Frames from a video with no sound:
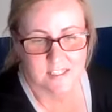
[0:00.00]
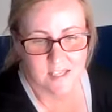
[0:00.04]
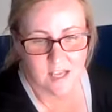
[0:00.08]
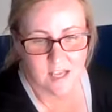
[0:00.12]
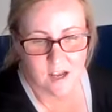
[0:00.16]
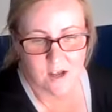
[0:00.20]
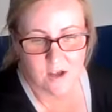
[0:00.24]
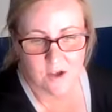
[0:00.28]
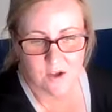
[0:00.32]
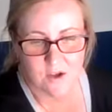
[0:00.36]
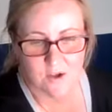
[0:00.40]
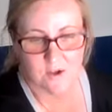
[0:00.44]

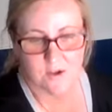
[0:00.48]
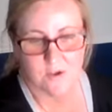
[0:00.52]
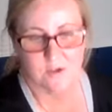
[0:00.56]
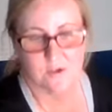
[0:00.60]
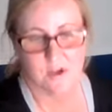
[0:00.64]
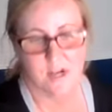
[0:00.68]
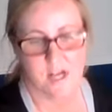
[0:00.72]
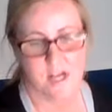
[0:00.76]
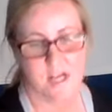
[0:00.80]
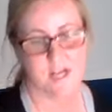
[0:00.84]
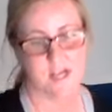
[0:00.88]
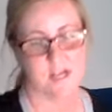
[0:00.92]

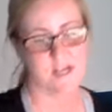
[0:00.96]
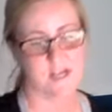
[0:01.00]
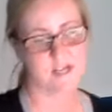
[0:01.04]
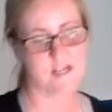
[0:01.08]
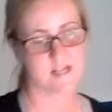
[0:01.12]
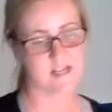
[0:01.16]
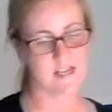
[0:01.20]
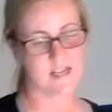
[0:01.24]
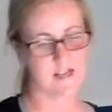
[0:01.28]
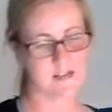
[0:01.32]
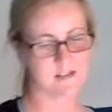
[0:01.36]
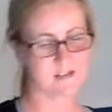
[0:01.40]
So
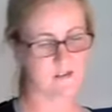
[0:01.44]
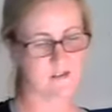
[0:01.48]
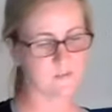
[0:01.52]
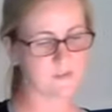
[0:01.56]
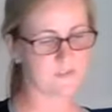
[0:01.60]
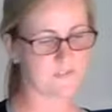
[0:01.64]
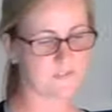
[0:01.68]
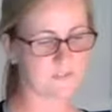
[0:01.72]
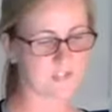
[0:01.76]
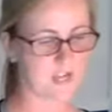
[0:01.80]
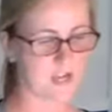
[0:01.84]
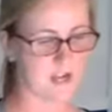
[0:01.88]
now that
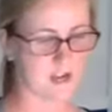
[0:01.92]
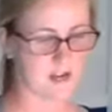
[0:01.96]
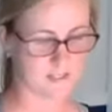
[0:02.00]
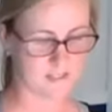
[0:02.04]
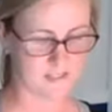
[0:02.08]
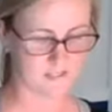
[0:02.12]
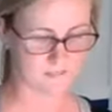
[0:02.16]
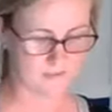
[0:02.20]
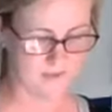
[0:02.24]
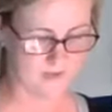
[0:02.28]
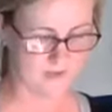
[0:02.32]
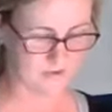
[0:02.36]
we've
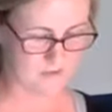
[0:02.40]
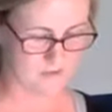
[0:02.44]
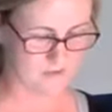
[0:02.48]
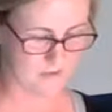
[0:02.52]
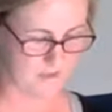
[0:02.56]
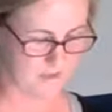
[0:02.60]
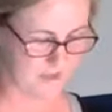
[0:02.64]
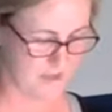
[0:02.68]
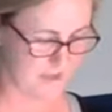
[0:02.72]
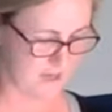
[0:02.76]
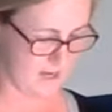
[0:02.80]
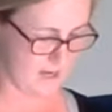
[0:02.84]
talked about
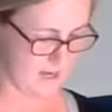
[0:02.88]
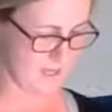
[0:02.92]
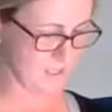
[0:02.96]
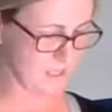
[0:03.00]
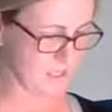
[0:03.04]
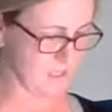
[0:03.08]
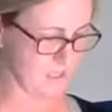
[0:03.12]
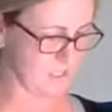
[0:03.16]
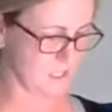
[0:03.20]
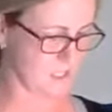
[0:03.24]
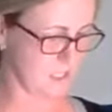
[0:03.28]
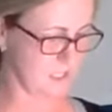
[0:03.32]

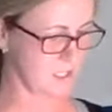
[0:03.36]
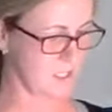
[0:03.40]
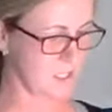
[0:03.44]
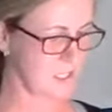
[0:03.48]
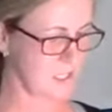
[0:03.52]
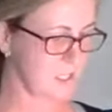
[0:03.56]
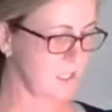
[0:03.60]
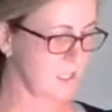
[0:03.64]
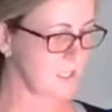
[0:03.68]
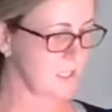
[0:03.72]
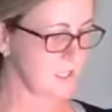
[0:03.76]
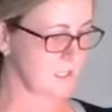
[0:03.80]
that,
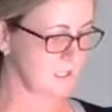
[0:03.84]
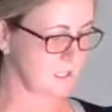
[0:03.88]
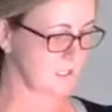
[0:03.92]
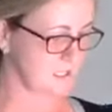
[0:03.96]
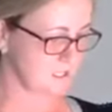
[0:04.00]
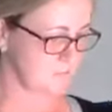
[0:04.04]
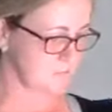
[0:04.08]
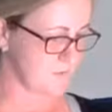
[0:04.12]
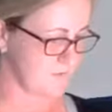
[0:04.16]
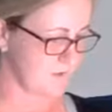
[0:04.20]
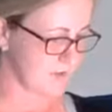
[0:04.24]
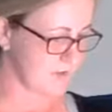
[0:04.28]

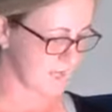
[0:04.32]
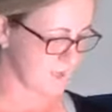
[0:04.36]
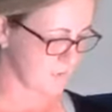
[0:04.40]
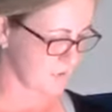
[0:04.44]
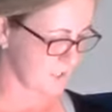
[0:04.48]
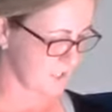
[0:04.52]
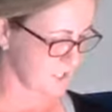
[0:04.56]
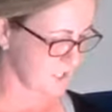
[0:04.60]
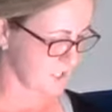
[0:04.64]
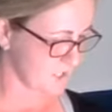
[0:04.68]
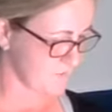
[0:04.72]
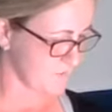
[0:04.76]
let's move on. I
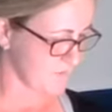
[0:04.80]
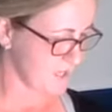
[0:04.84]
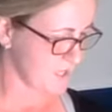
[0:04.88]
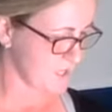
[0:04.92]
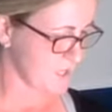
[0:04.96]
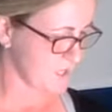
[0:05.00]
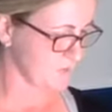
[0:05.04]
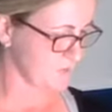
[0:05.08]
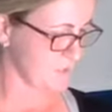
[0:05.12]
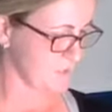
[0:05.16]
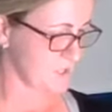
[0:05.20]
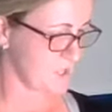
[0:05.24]
want to check my
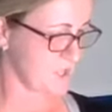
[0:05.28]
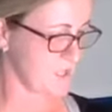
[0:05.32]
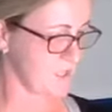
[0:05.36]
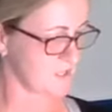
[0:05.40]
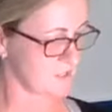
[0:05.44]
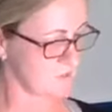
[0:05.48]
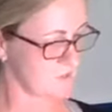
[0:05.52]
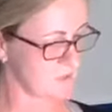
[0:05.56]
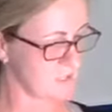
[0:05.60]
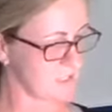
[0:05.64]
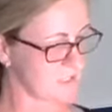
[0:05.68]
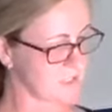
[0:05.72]
notes.
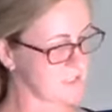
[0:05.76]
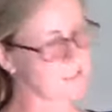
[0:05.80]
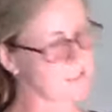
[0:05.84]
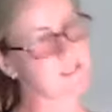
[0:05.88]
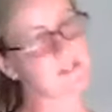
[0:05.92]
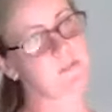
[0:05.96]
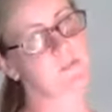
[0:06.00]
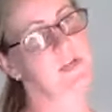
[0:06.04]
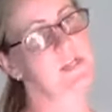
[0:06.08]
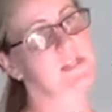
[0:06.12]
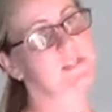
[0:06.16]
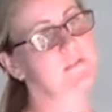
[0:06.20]
So we did
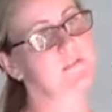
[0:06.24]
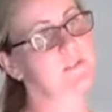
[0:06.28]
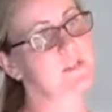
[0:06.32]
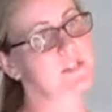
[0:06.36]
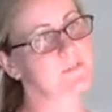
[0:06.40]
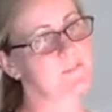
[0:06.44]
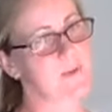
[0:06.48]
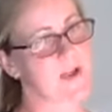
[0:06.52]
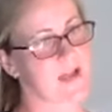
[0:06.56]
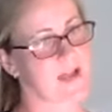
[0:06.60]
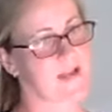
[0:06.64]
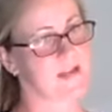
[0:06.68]
6 ways of the
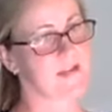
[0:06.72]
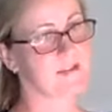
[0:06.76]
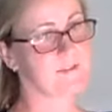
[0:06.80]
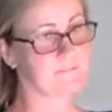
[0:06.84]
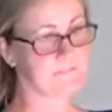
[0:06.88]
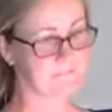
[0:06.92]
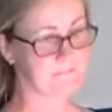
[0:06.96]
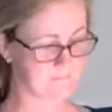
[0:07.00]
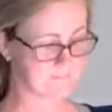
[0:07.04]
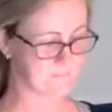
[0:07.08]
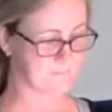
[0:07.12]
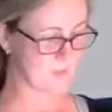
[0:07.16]
spine,
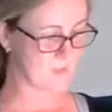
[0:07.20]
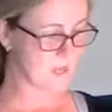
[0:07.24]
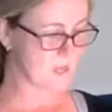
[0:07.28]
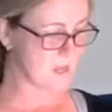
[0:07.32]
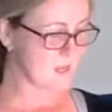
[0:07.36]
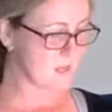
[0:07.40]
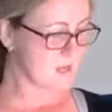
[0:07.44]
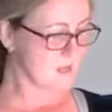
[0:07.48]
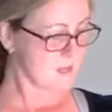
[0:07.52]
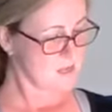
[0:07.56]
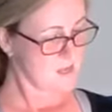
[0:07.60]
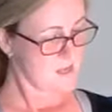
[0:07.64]

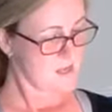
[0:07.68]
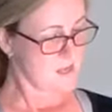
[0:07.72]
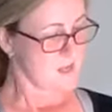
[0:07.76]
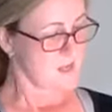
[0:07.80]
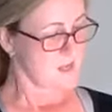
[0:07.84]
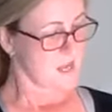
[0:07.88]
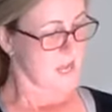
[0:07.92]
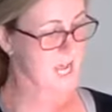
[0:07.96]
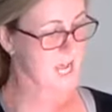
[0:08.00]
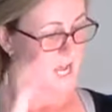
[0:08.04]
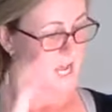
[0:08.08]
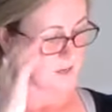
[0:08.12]

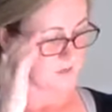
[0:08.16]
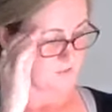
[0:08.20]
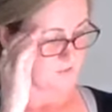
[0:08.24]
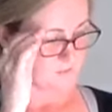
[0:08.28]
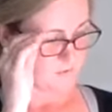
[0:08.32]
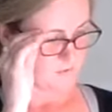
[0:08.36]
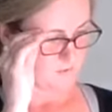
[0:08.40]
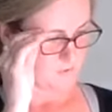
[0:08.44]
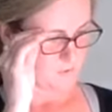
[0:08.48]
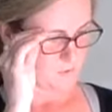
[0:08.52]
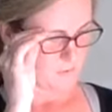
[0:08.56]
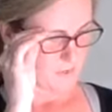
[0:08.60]
how to
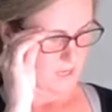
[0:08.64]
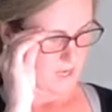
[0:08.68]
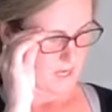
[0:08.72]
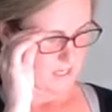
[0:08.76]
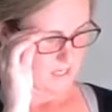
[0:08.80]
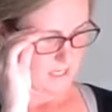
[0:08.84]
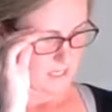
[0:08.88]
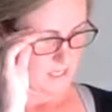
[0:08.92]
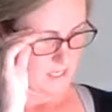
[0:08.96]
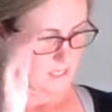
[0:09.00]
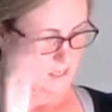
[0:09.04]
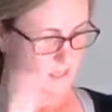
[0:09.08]
move your
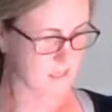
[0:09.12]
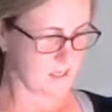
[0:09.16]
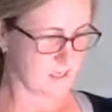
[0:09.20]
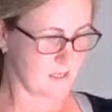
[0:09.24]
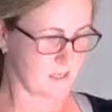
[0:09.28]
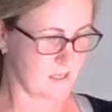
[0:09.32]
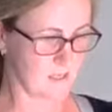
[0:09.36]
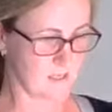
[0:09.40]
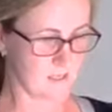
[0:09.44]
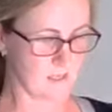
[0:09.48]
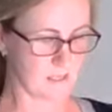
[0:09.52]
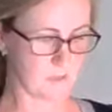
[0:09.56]
body.
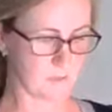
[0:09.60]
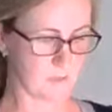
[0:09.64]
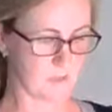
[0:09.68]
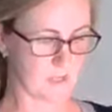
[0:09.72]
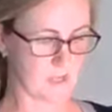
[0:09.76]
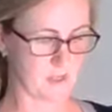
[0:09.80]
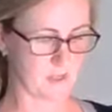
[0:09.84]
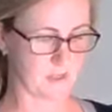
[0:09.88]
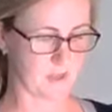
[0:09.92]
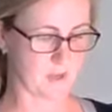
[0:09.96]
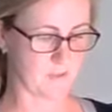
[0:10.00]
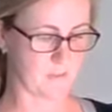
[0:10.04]
You
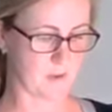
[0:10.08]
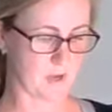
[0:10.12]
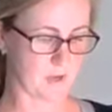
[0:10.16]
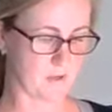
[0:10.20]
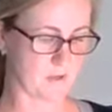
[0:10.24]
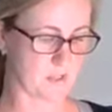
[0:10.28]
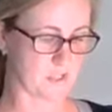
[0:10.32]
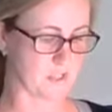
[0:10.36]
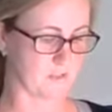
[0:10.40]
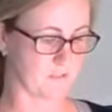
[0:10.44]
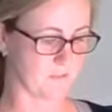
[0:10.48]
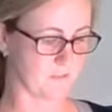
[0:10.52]
want to think about
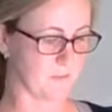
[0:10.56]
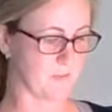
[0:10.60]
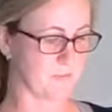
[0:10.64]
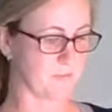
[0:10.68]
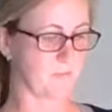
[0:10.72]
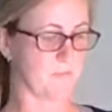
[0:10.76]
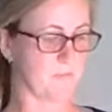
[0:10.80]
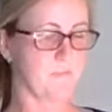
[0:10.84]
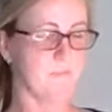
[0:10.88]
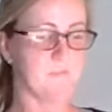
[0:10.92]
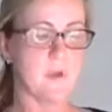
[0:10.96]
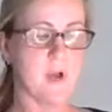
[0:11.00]
your different
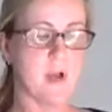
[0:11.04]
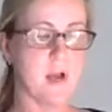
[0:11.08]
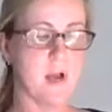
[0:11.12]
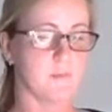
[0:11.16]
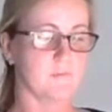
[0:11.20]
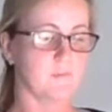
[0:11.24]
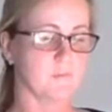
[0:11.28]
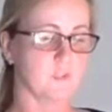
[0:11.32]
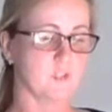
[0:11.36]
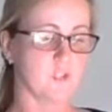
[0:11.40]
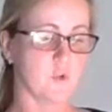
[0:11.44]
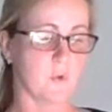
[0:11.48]

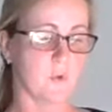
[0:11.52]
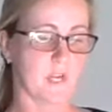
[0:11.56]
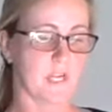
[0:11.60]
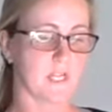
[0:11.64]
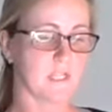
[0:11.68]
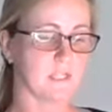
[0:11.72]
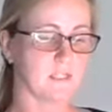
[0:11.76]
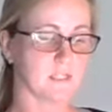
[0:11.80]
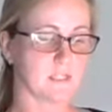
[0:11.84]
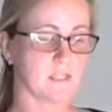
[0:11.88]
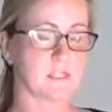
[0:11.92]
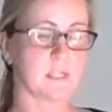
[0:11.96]

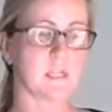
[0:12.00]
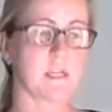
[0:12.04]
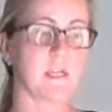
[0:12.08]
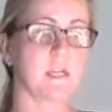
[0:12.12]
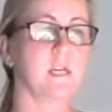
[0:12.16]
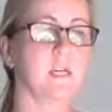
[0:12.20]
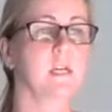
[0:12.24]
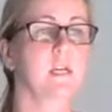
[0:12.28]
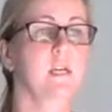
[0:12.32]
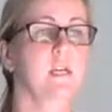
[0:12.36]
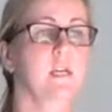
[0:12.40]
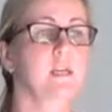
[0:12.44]
joints.
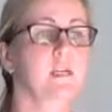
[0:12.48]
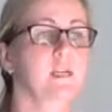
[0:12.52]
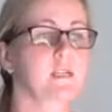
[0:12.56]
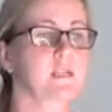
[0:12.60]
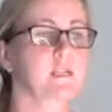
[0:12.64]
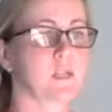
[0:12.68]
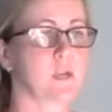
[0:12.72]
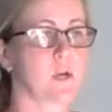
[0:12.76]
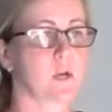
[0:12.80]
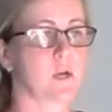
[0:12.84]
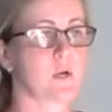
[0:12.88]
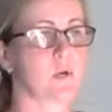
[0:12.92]

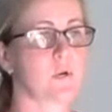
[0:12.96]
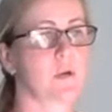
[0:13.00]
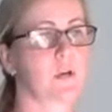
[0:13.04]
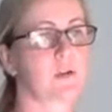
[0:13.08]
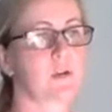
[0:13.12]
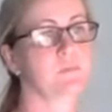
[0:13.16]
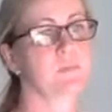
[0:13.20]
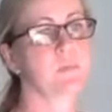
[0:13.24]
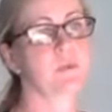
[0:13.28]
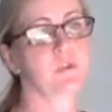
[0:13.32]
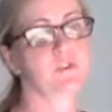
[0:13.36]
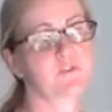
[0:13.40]
So
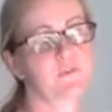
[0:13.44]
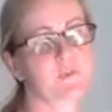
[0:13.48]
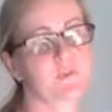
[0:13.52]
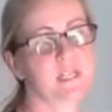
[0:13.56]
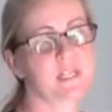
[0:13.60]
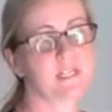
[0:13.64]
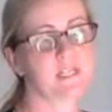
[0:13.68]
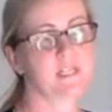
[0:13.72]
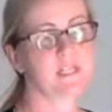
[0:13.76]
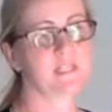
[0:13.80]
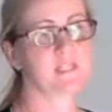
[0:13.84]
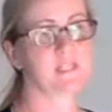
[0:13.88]

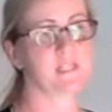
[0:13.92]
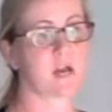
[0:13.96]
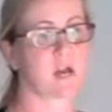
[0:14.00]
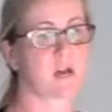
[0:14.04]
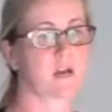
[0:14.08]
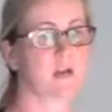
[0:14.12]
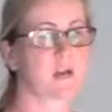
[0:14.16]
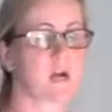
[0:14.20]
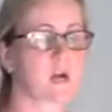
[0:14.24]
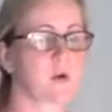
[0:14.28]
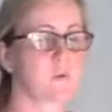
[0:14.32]
movement is not